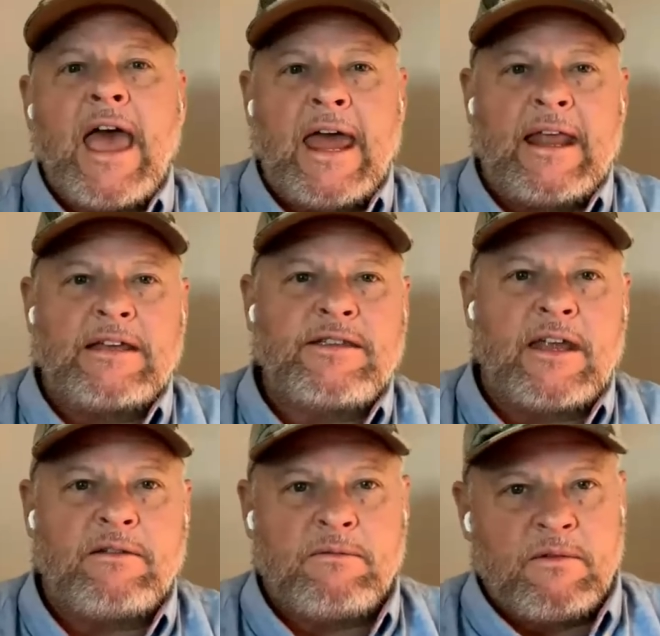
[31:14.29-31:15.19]
And I
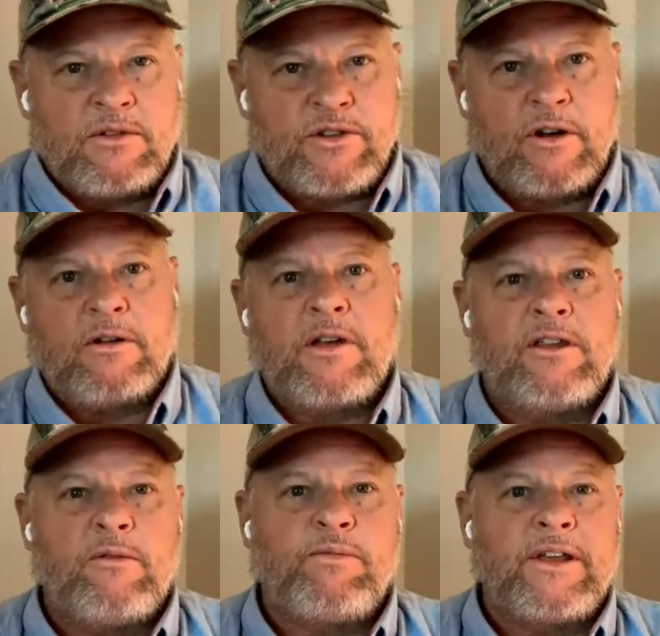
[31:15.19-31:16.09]
said, sir,
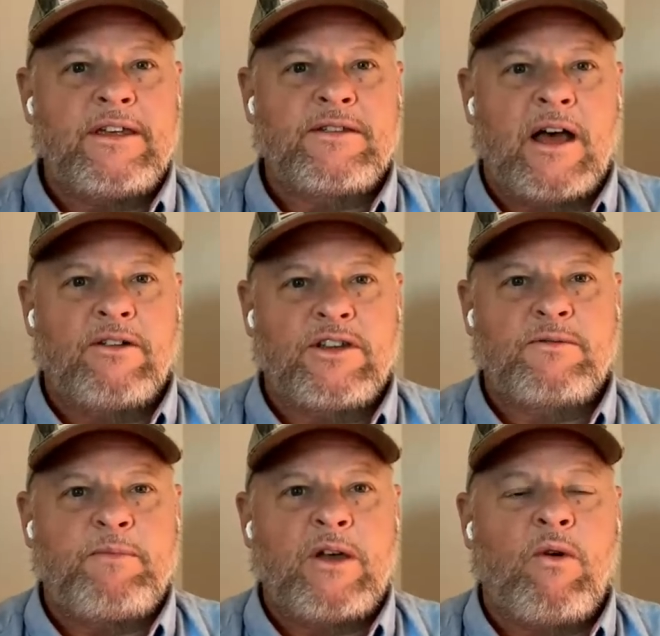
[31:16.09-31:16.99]
can you please, I'll
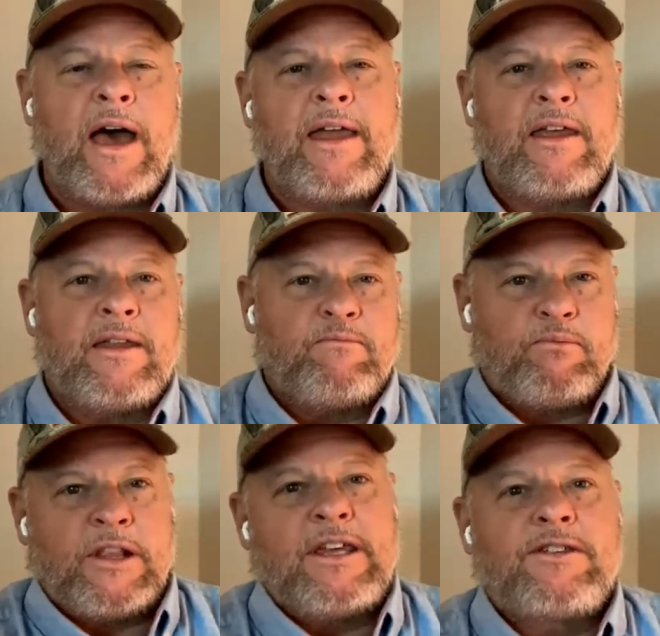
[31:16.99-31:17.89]
just be quiet
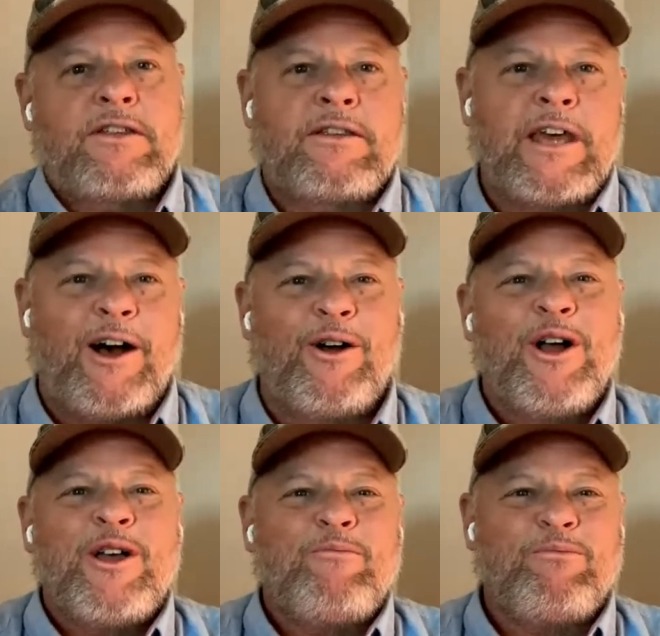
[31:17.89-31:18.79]
and please
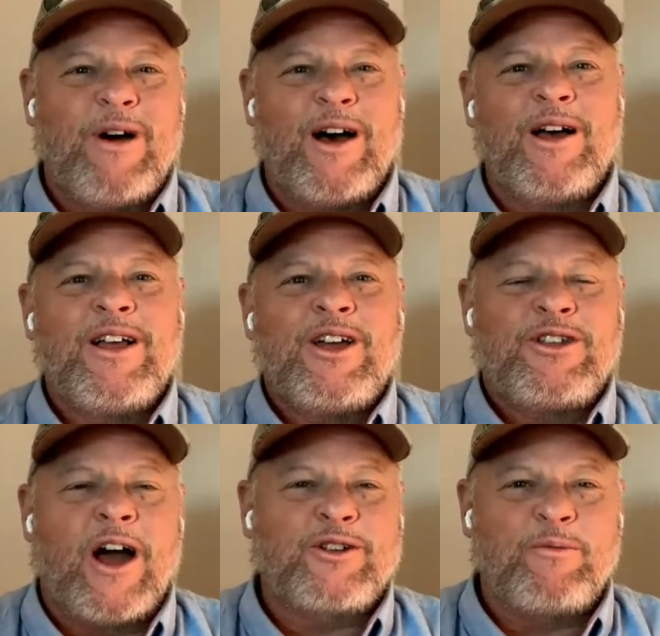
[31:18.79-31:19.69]
tell uh,
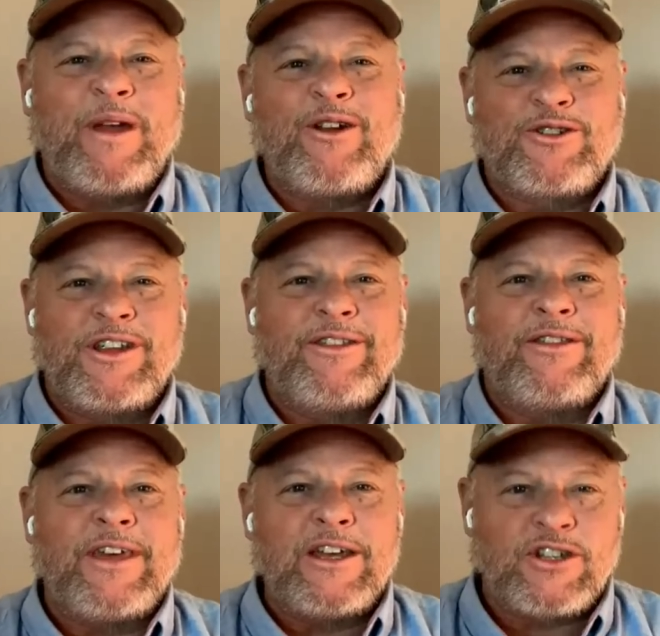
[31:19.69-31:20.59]
Doctor Peterson
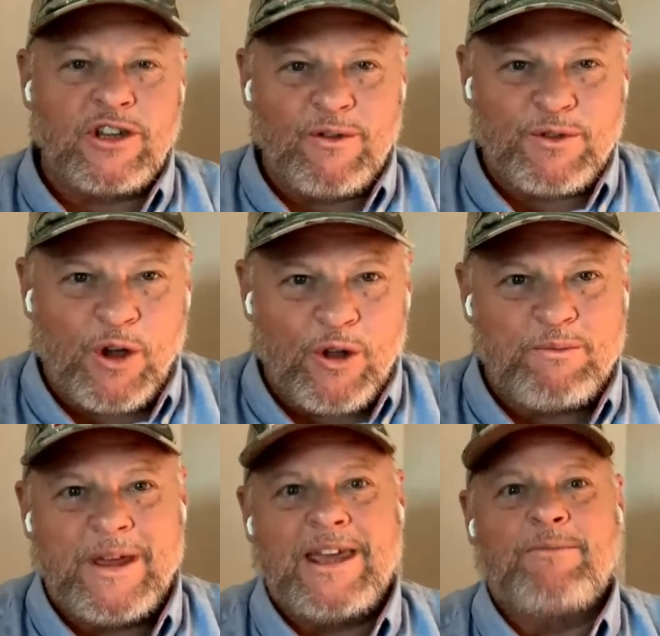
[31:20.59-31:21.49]
the things that you've
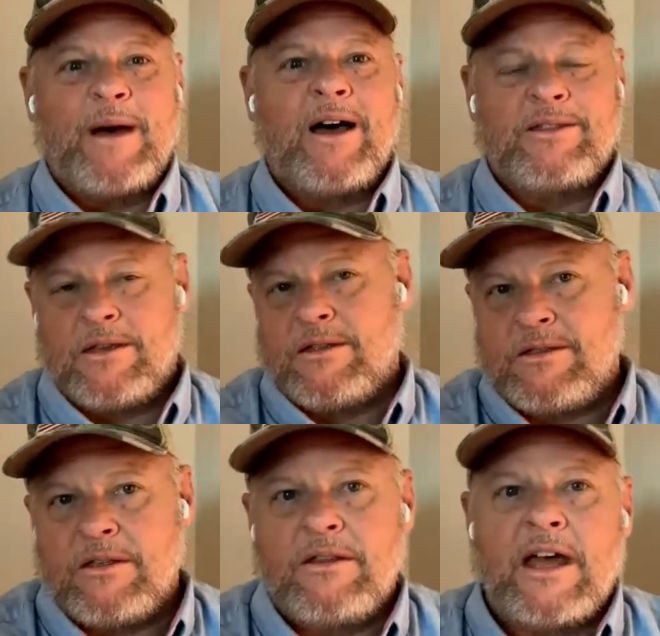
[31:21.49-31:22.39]
told me about the,
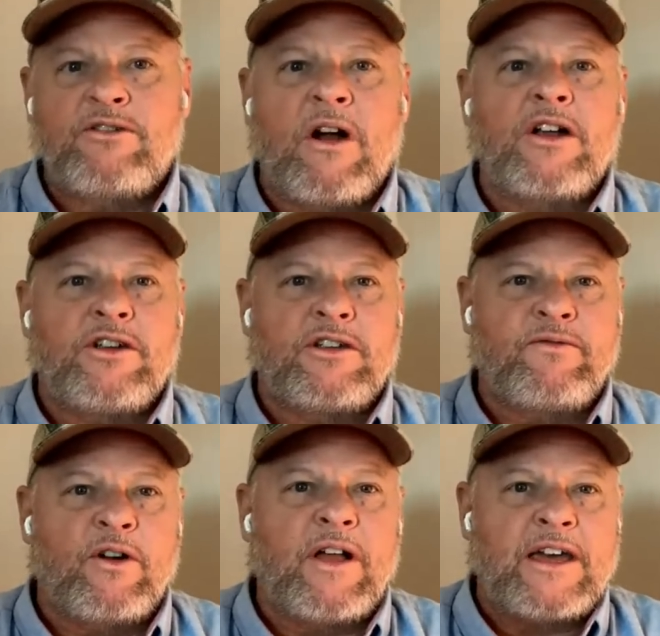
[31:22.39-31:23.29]
the nitrogenous
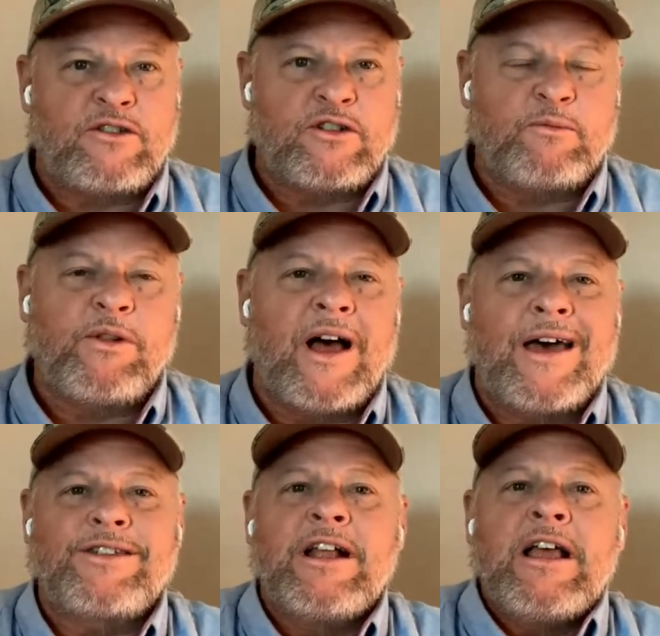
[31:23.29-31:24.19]
fertilizer
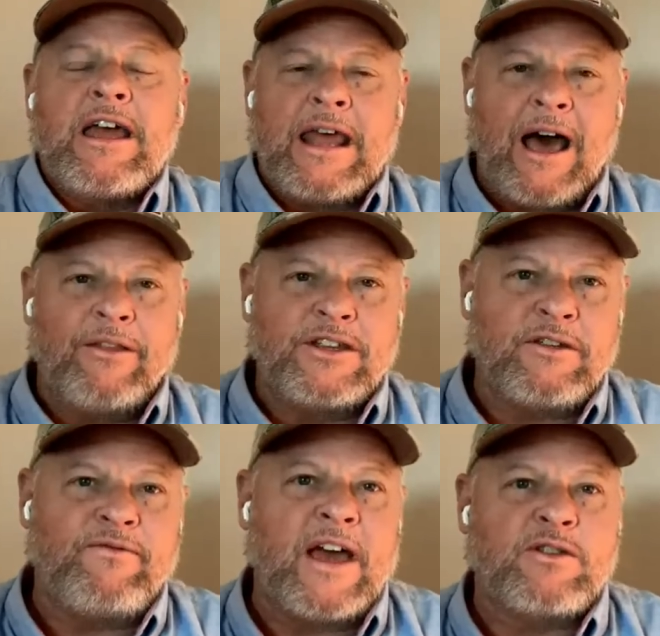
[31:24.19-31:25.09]
supplies and how
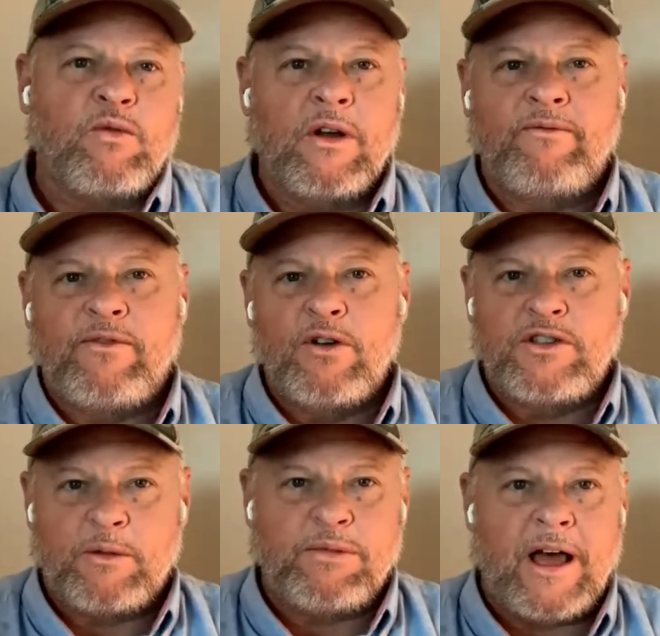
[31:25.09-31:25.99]
this affects world
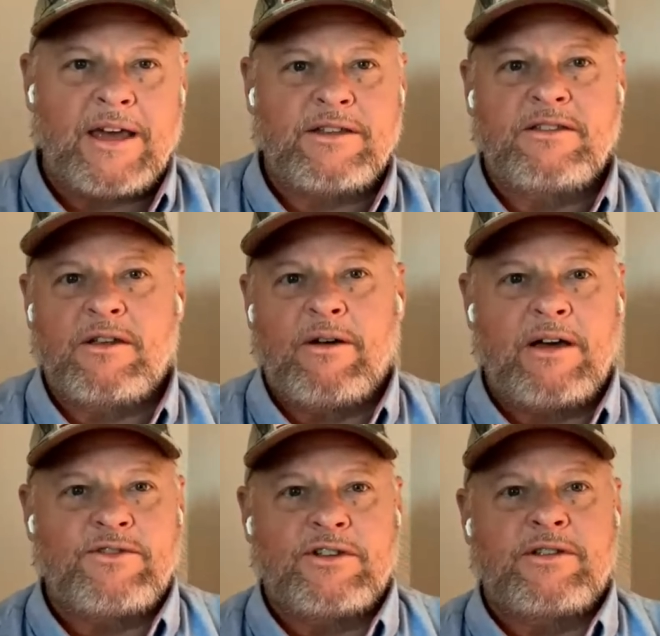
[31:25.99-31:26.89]
food supplies. And so
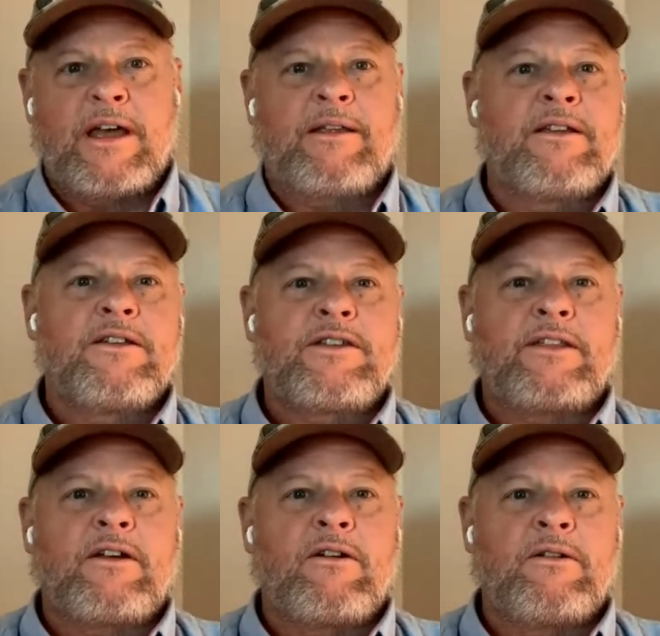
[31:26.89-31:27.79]
I was just like
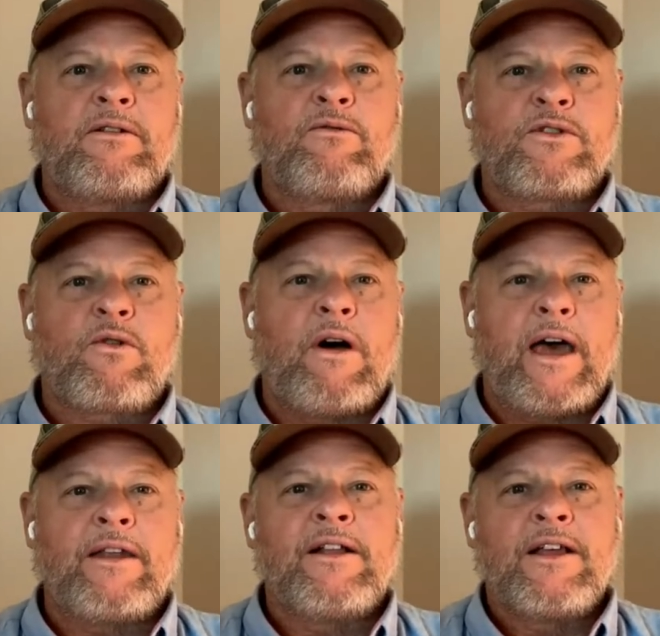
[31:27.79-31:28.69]
sat there and was
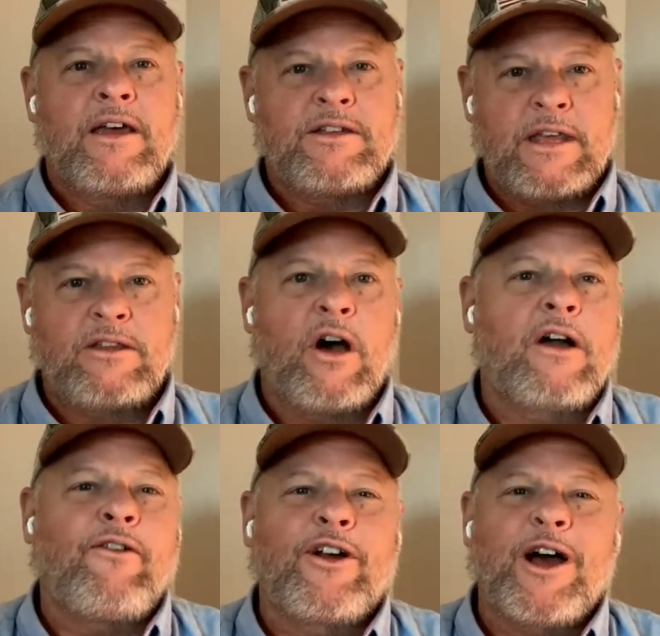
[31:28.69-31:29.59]
quiet as they
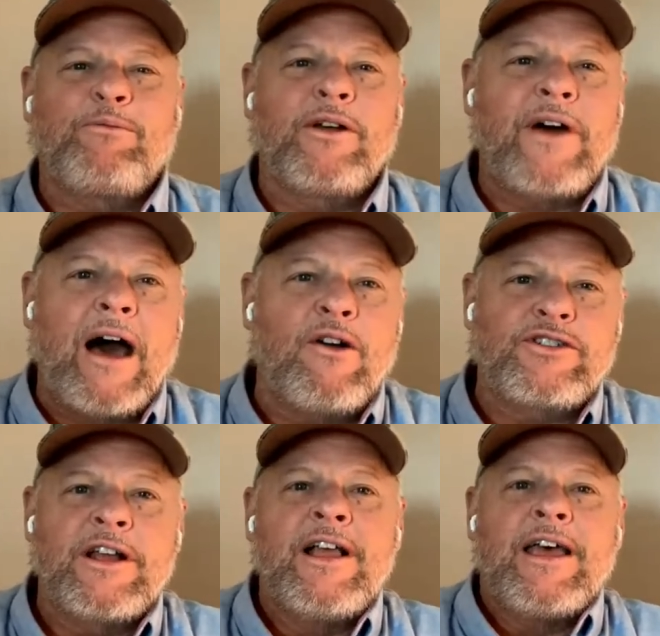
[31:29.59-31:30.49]
talked for a couple of
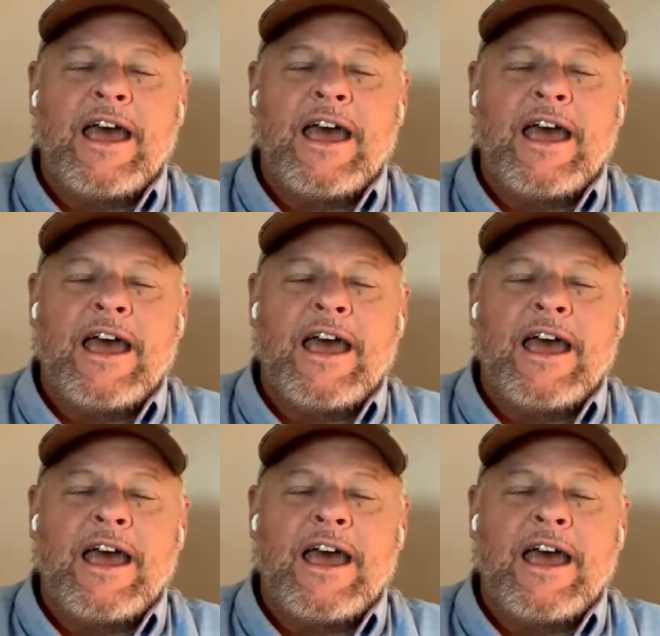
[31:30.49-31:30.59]
hours.